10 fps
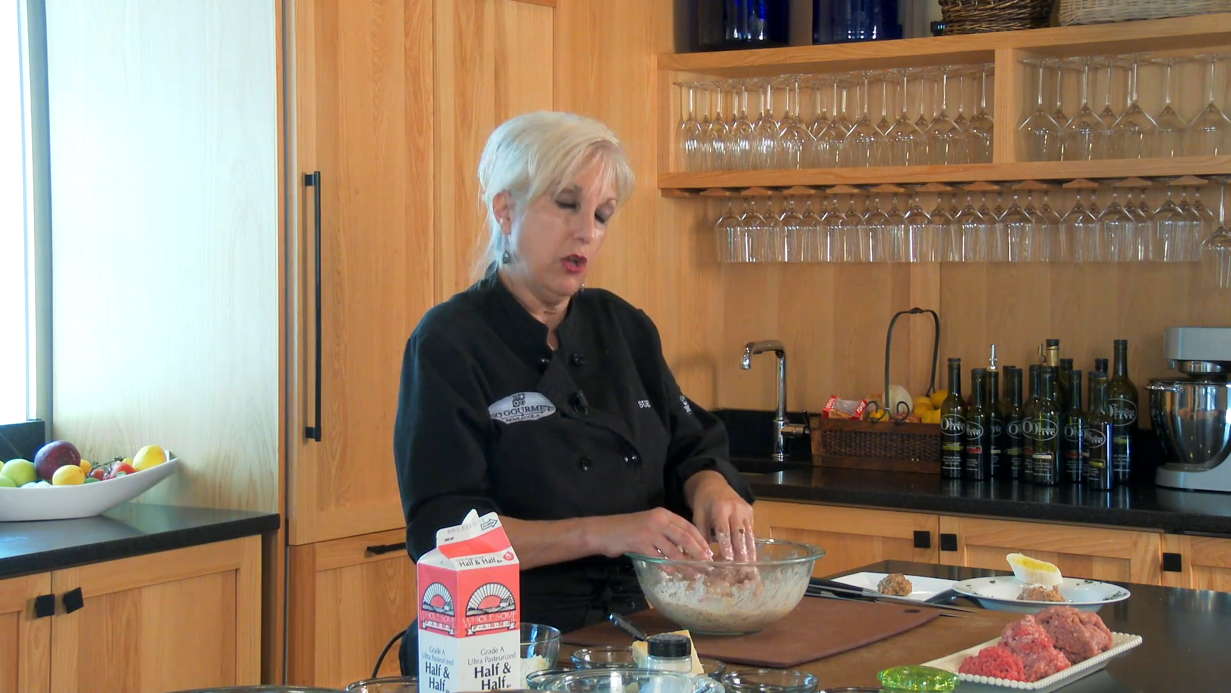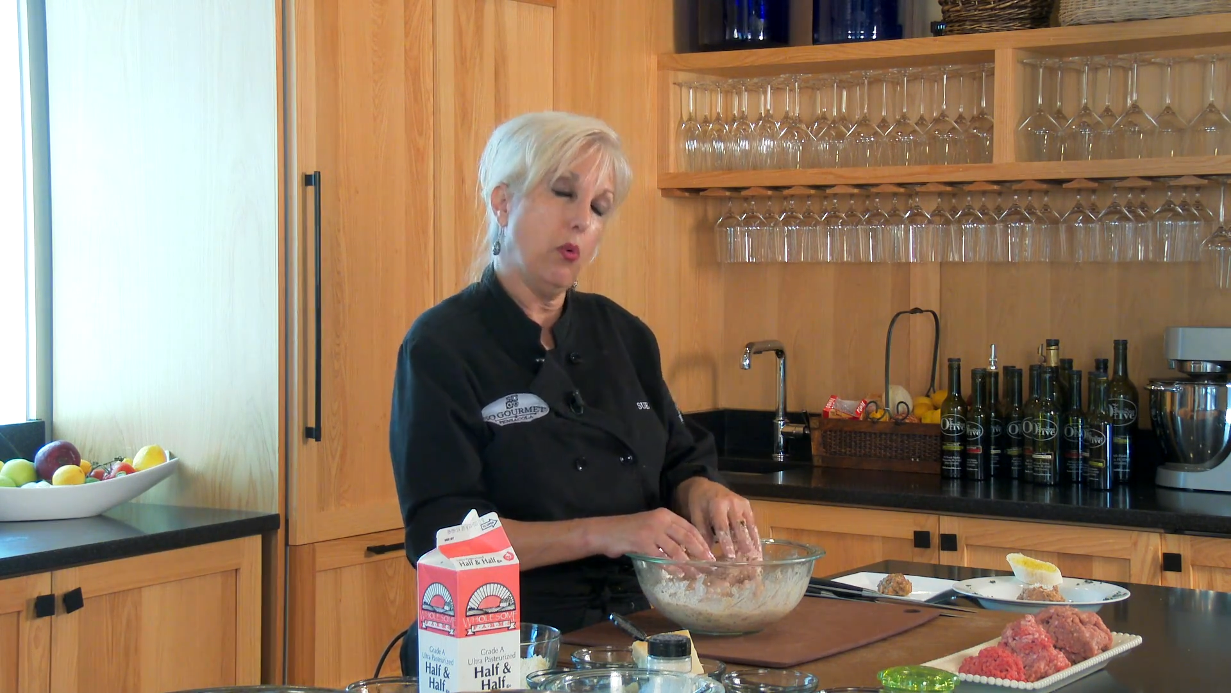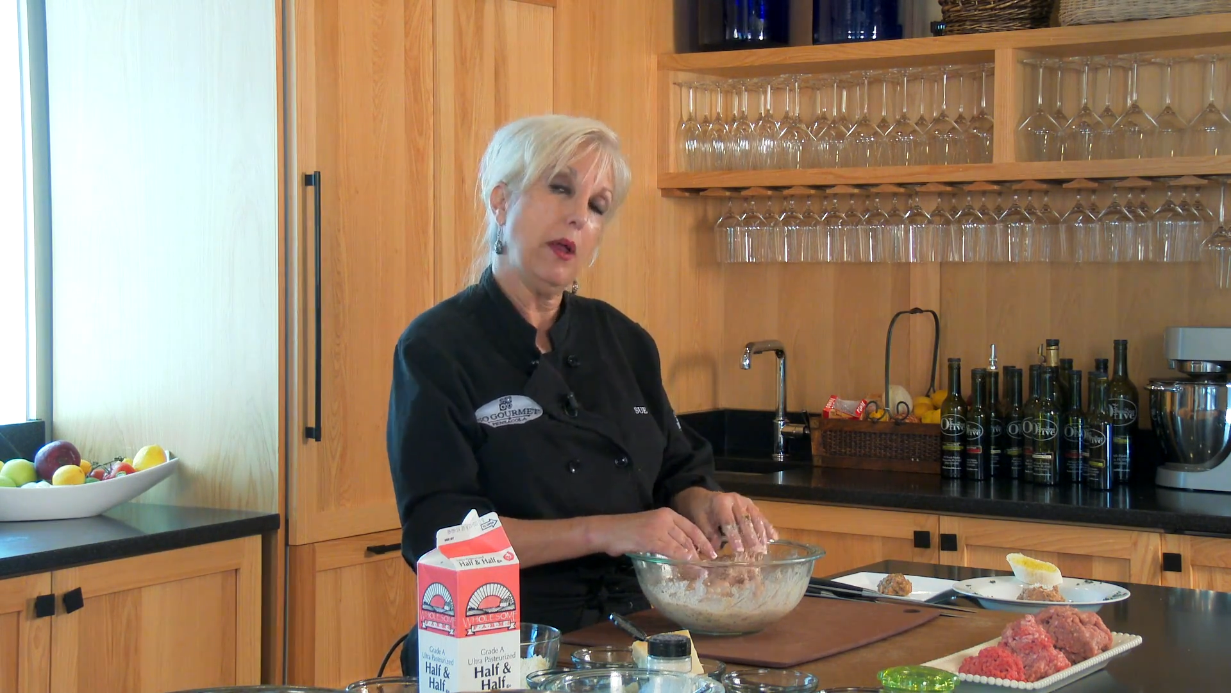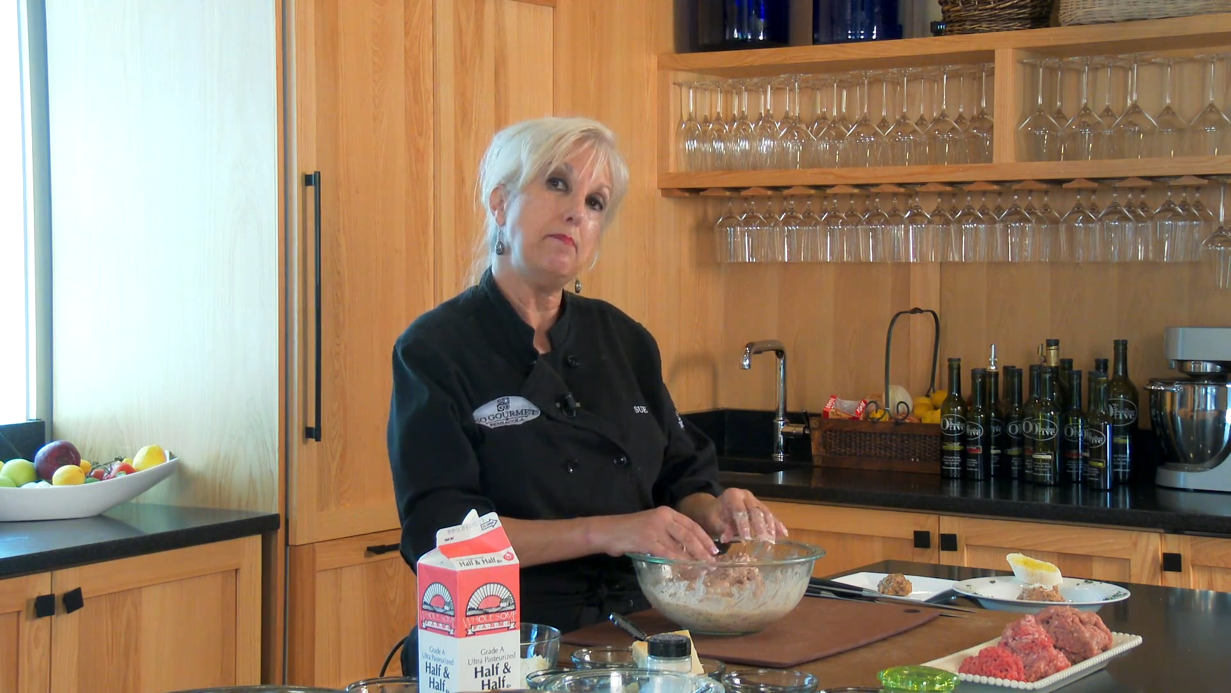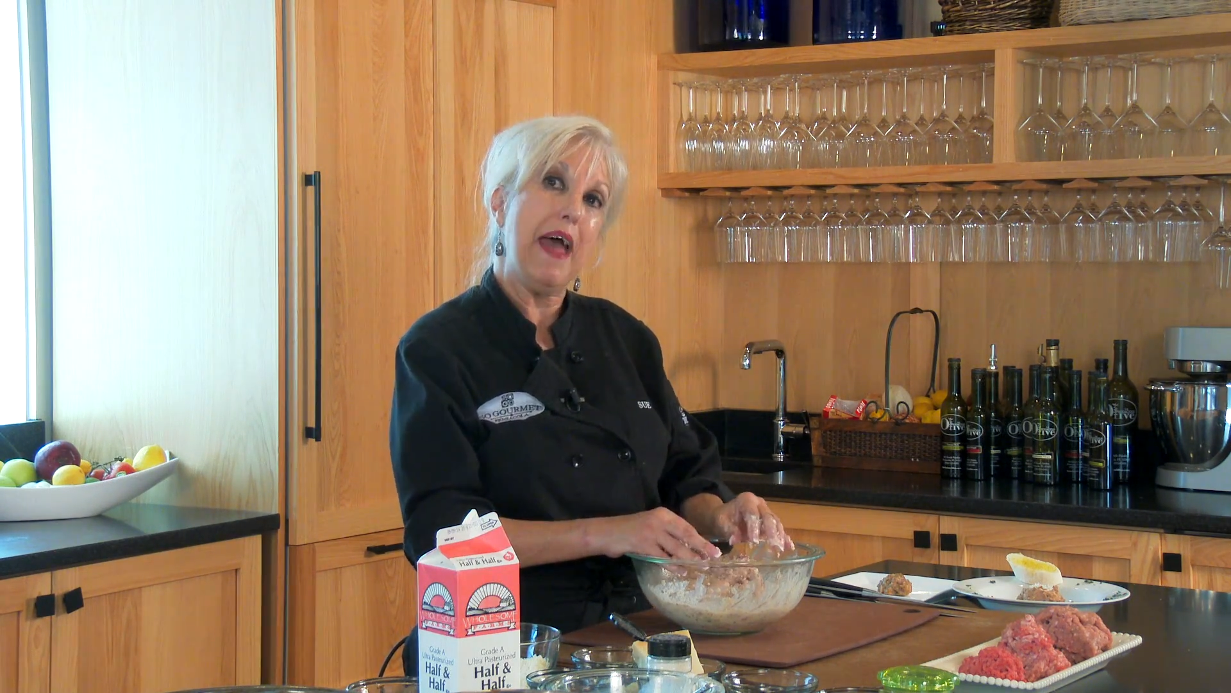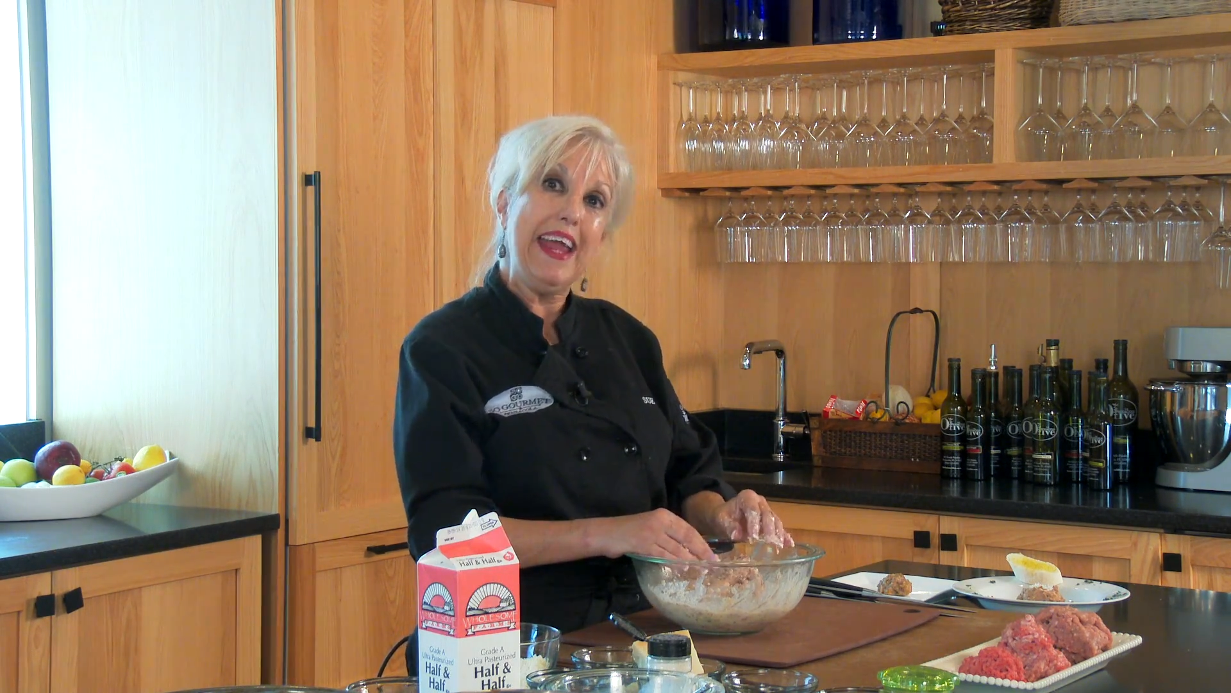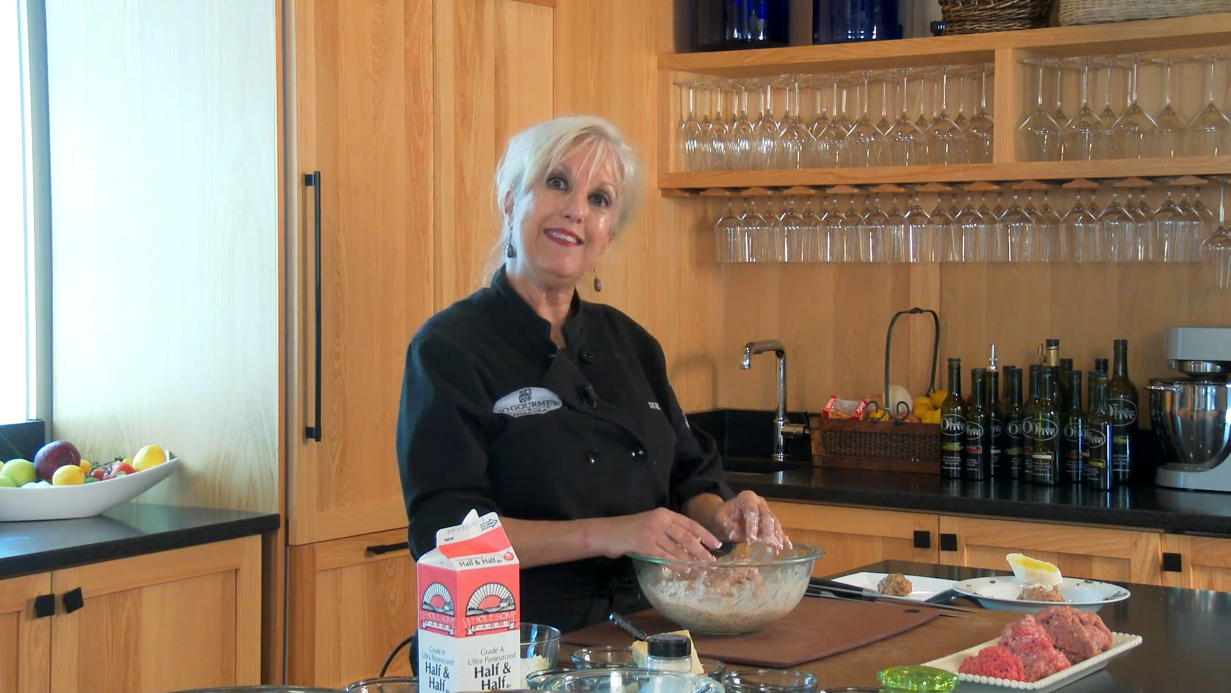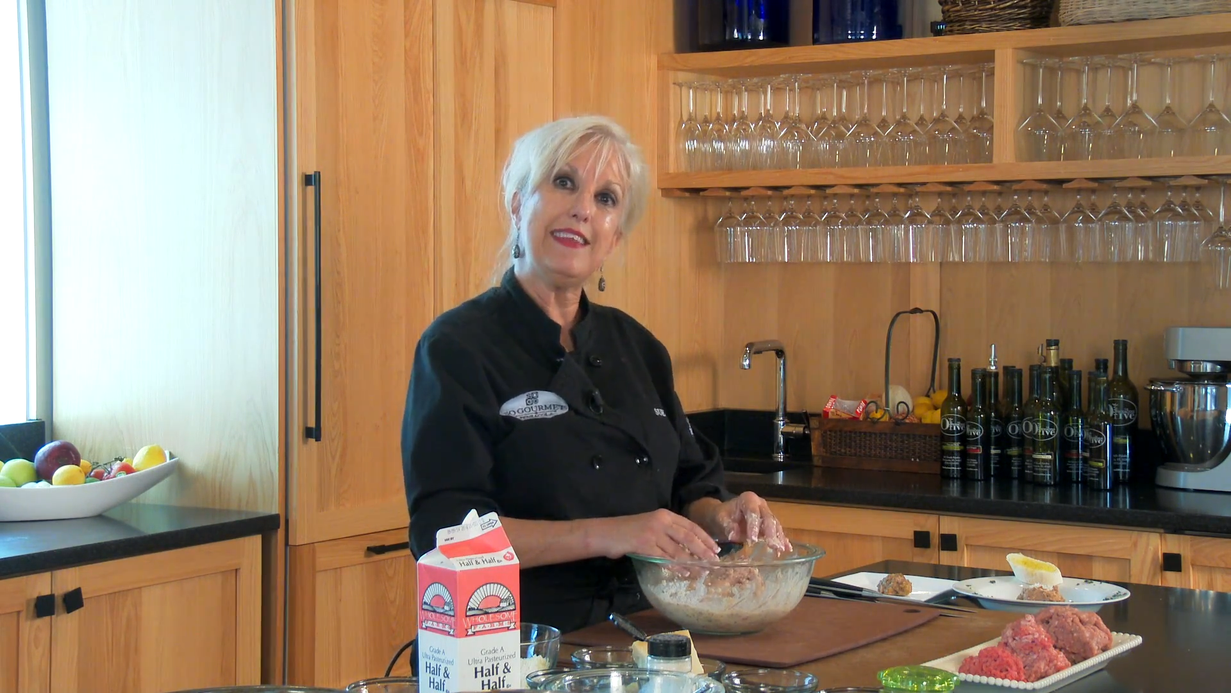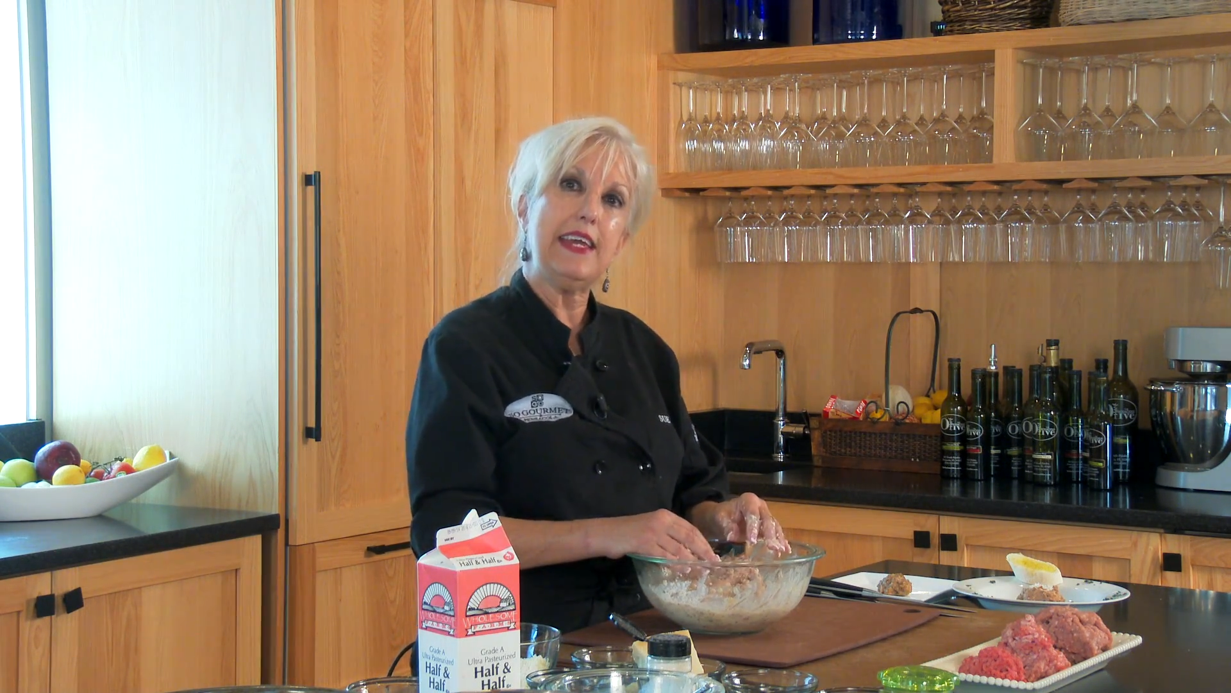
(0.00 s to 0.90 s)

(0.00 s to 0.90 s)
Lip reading: You want to bake